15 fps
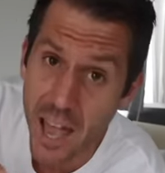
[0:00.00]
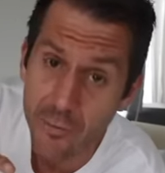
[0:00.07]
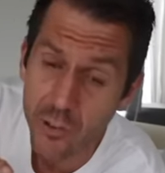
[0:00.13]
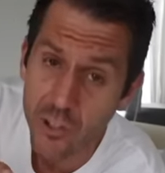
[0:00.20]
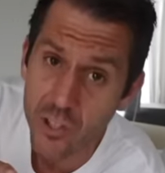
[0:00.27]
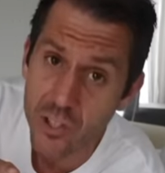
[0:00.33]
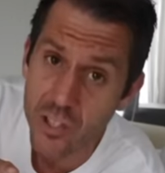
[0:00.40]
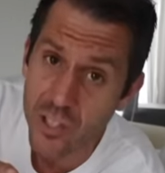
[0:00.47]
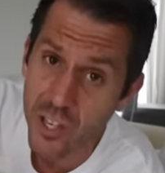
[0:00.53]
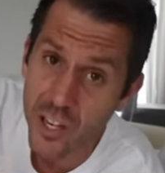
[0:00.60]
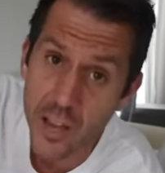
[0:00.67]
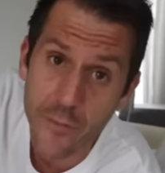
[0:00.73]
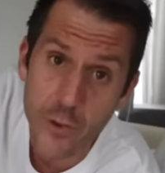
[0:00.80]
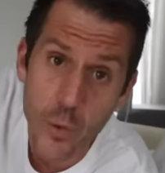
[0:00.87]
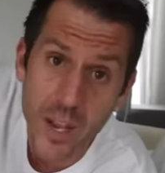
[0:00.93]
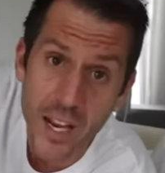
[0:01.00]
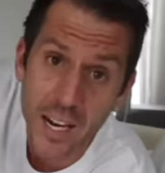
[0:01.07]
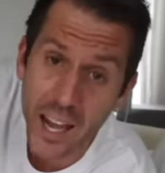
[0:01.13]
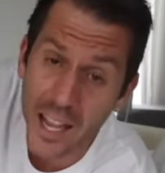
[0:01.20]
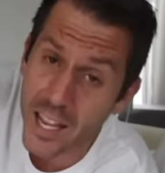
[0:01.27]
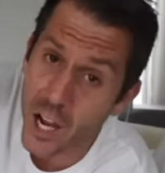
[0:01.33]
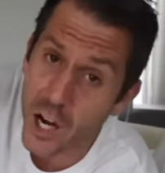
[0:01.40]
evidence that if you eat
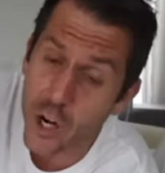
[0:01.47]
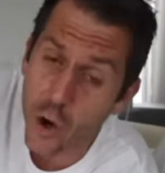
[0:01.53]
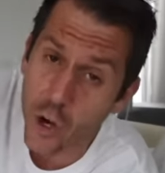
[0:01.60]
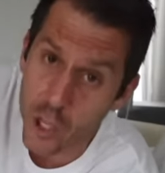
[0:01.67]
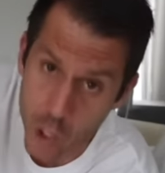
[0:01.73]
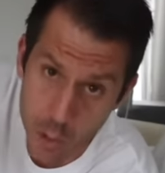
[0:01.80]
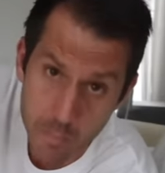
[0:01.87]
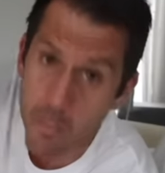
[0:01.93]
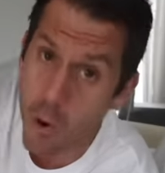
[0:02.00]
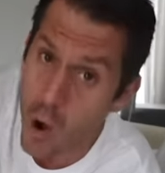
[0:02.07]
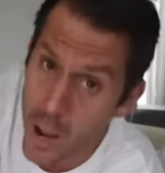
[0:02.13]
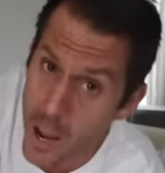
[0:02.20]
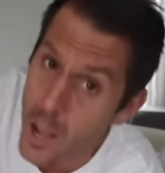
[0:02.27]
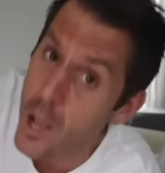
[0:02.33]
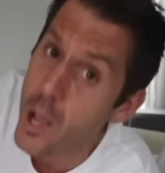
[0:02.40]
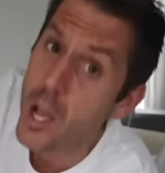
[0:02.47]
late at night, you might